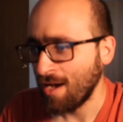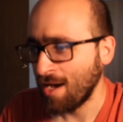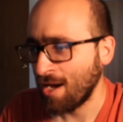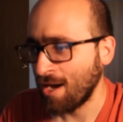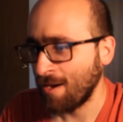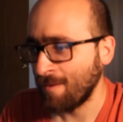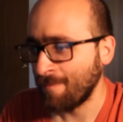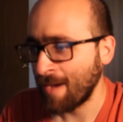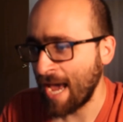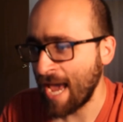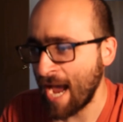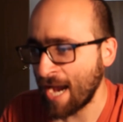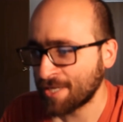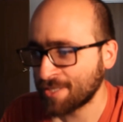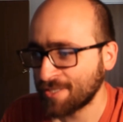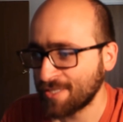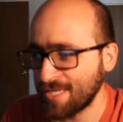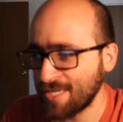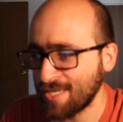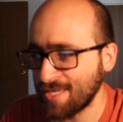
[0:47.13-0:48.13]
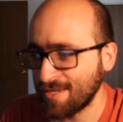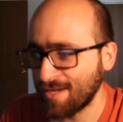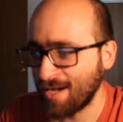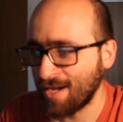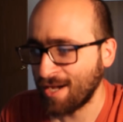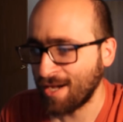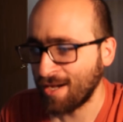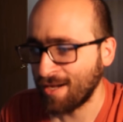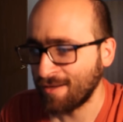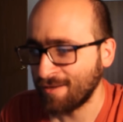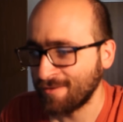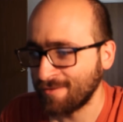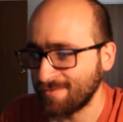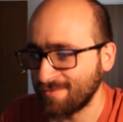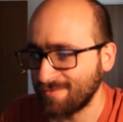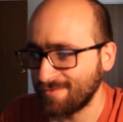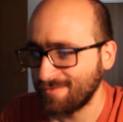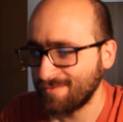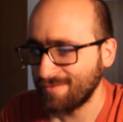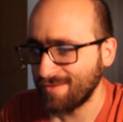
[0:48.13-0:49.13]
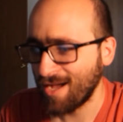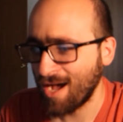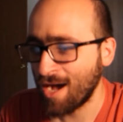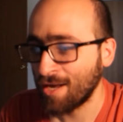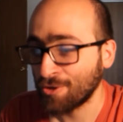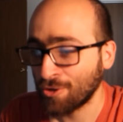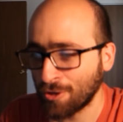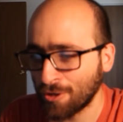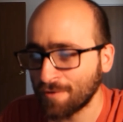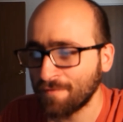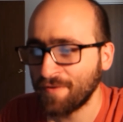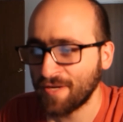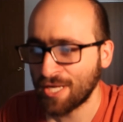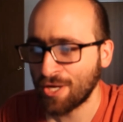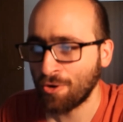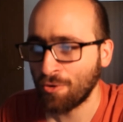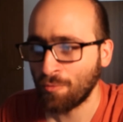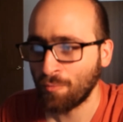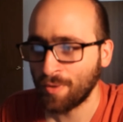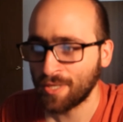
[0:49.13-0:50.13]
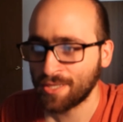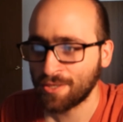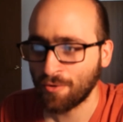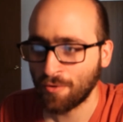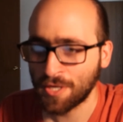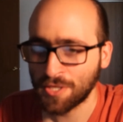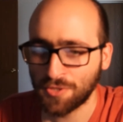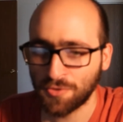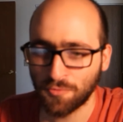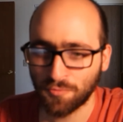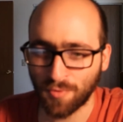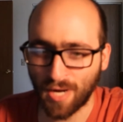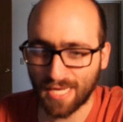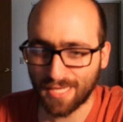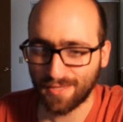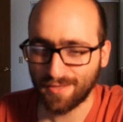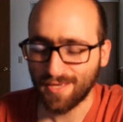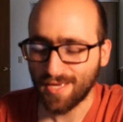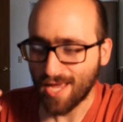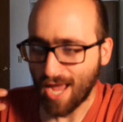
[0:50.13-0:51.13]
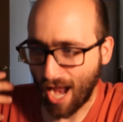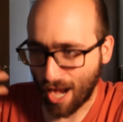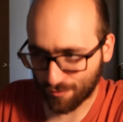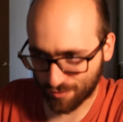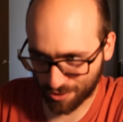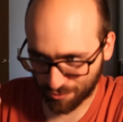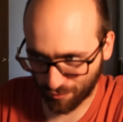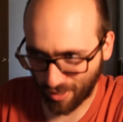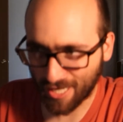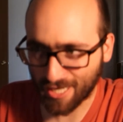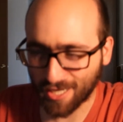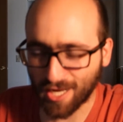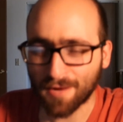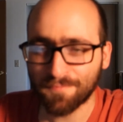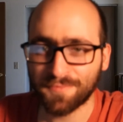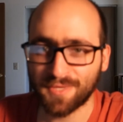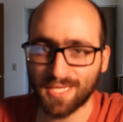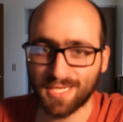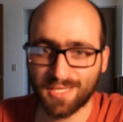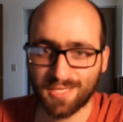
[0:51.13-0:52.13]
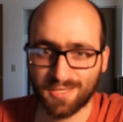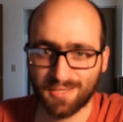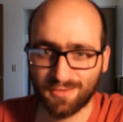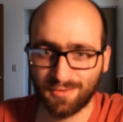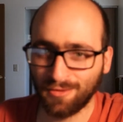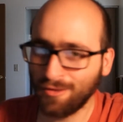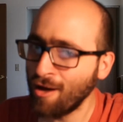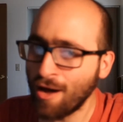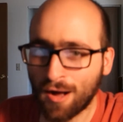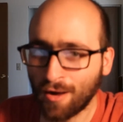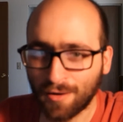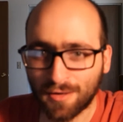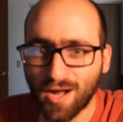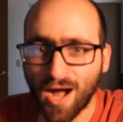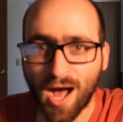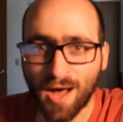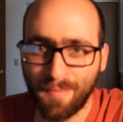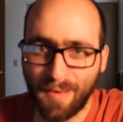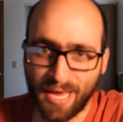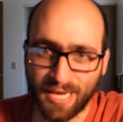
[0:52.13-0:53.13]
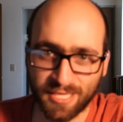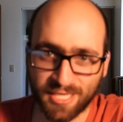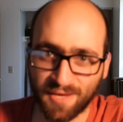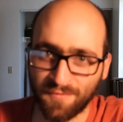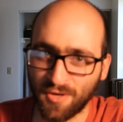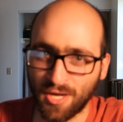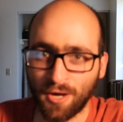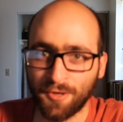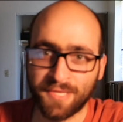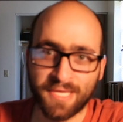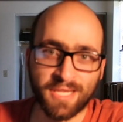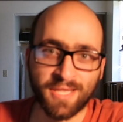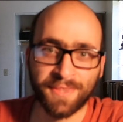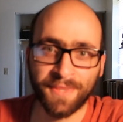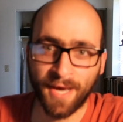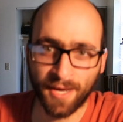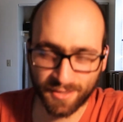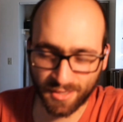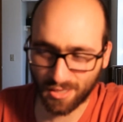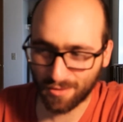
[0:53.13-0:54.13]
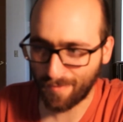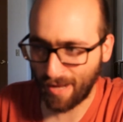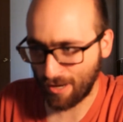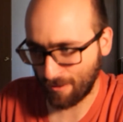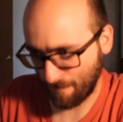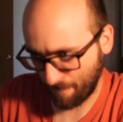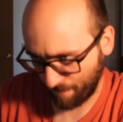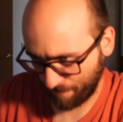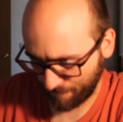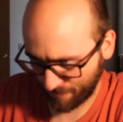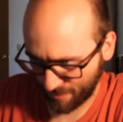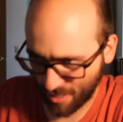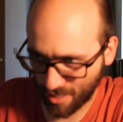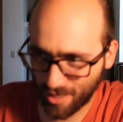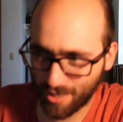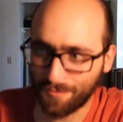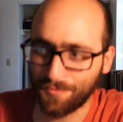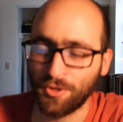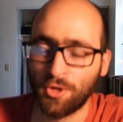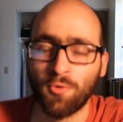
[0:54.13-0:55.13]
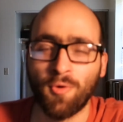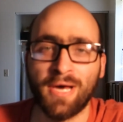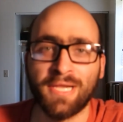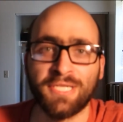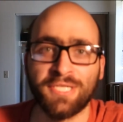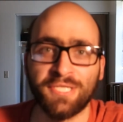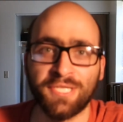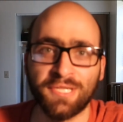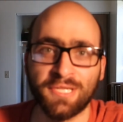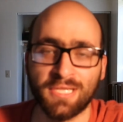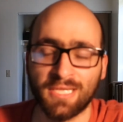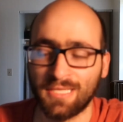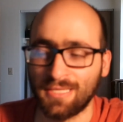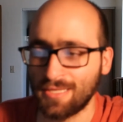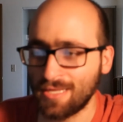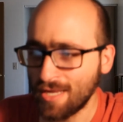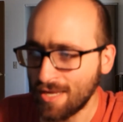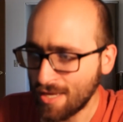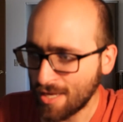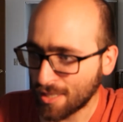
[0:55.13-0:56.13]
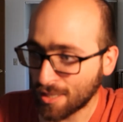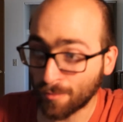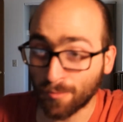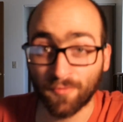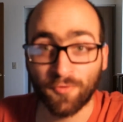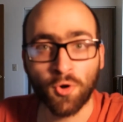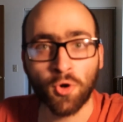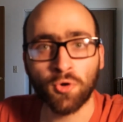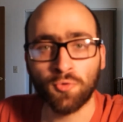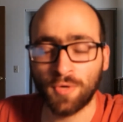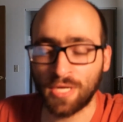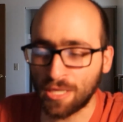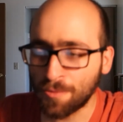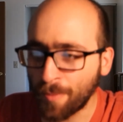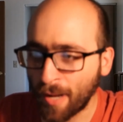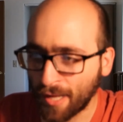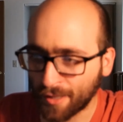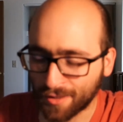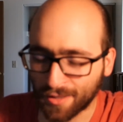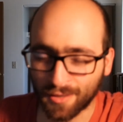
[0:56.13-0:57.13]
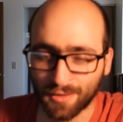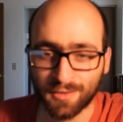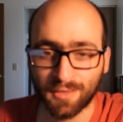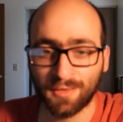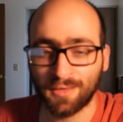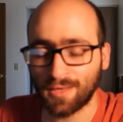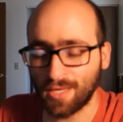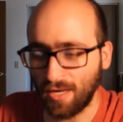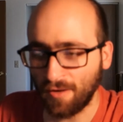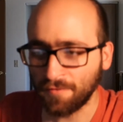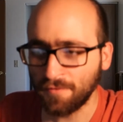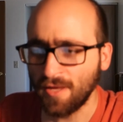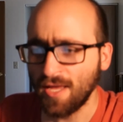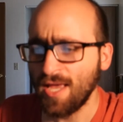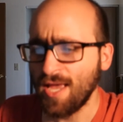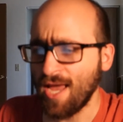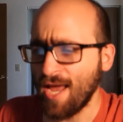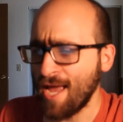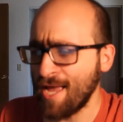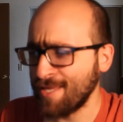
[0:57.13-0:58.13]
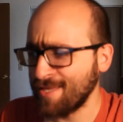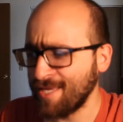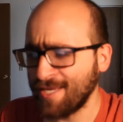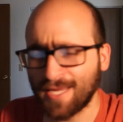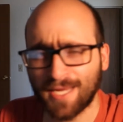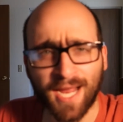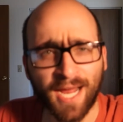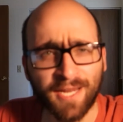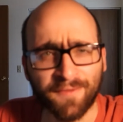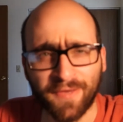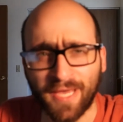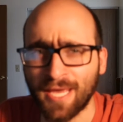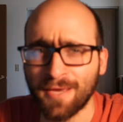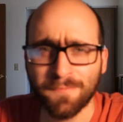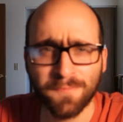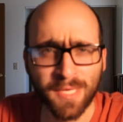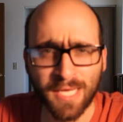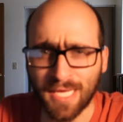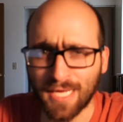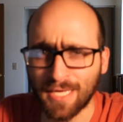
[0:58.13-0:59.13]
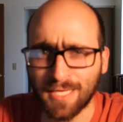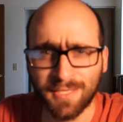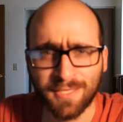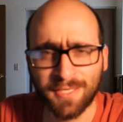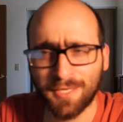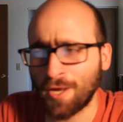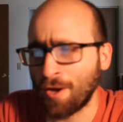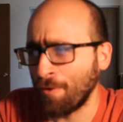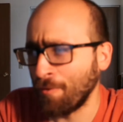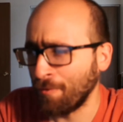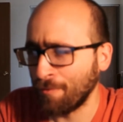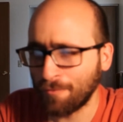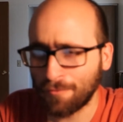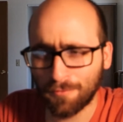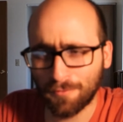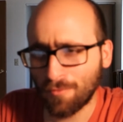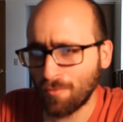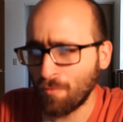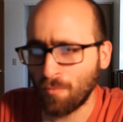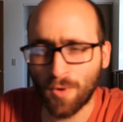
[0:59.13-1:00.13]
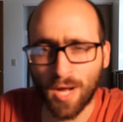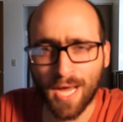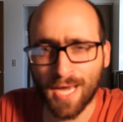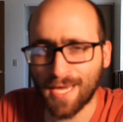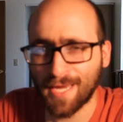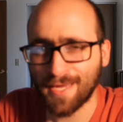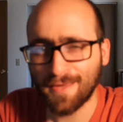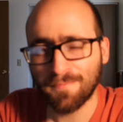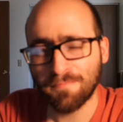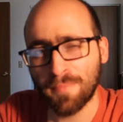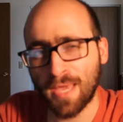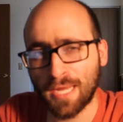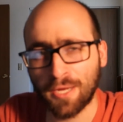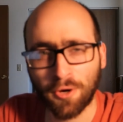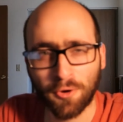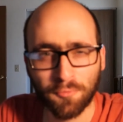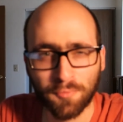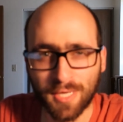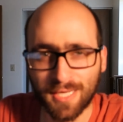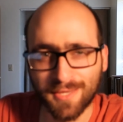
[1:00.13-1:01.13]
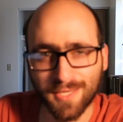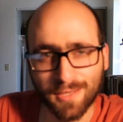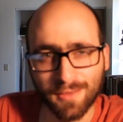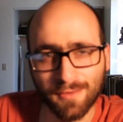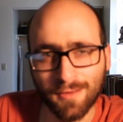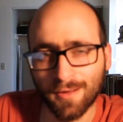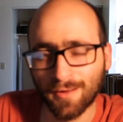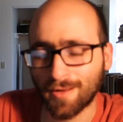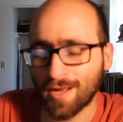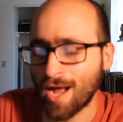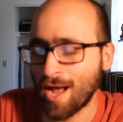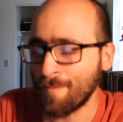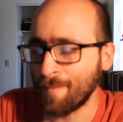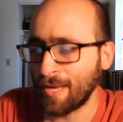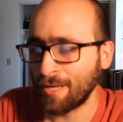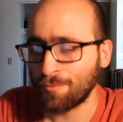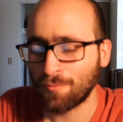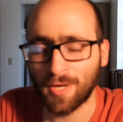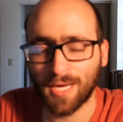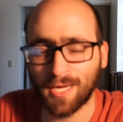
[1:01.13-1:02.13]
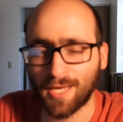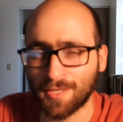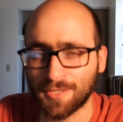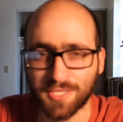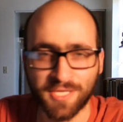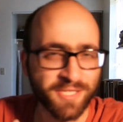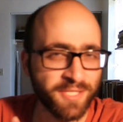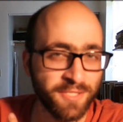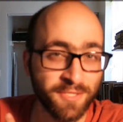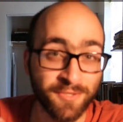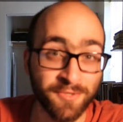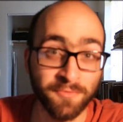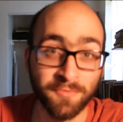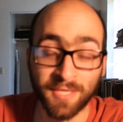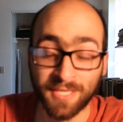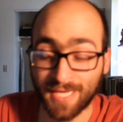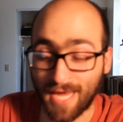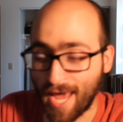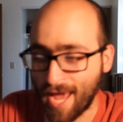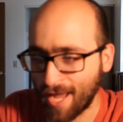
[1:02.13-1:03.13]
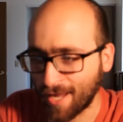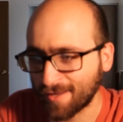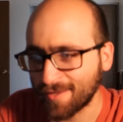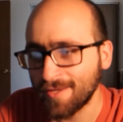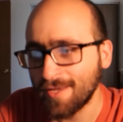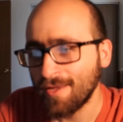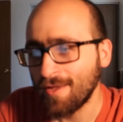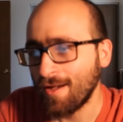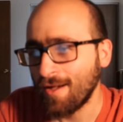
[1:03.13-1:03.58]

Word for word: Um, I actually, uh, on her video, was going to write, I was writing up this long comment, giving all these thoughts about uh, the questions and some of her responses and stuff. And then it kind of hit me, you know, why make her read this long comment? Why not just do the tag?